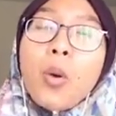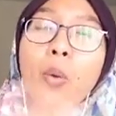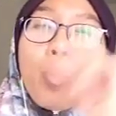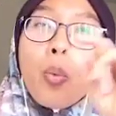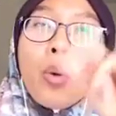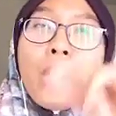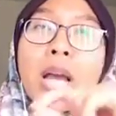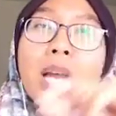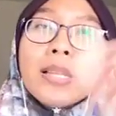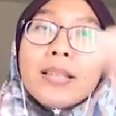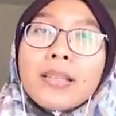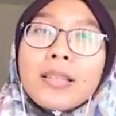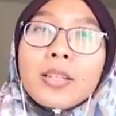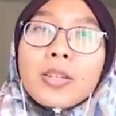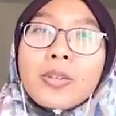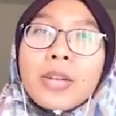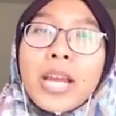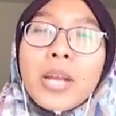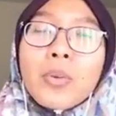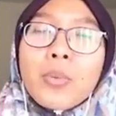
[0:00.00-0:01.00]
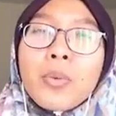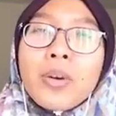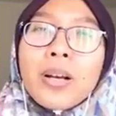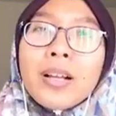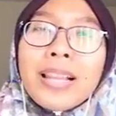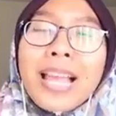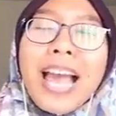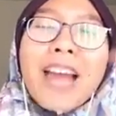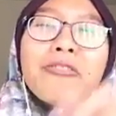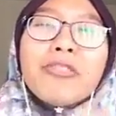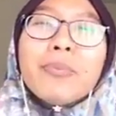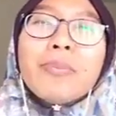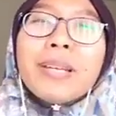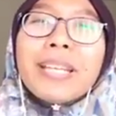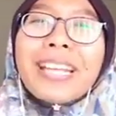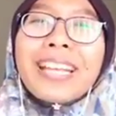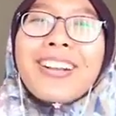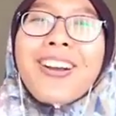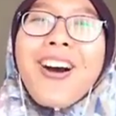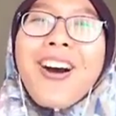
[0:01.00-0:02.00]
Words create world.
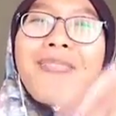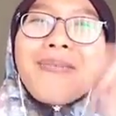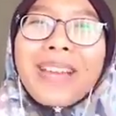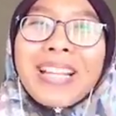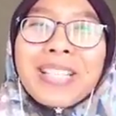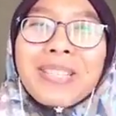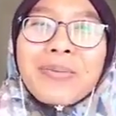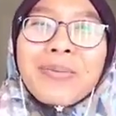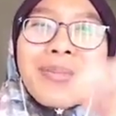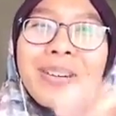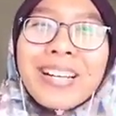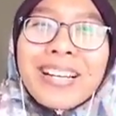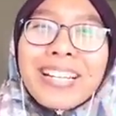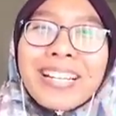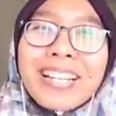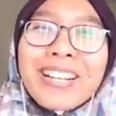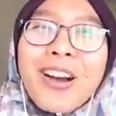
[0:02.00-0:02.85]
Everybody comment word,